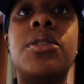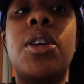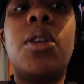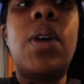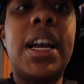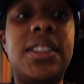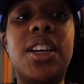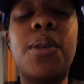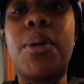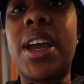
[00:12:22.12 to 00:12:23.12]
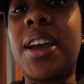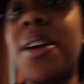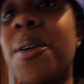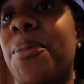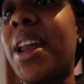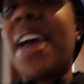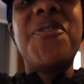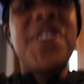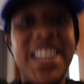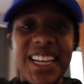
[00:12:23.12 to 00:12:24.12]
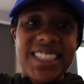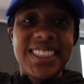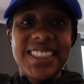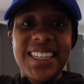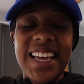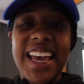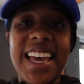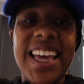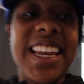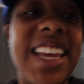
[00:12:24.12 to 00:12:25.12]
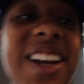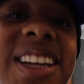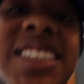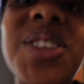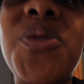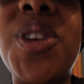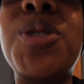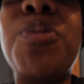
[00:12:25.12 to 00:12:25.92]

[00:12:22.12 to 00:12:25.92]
So I took a break, but I finished, and here is the finished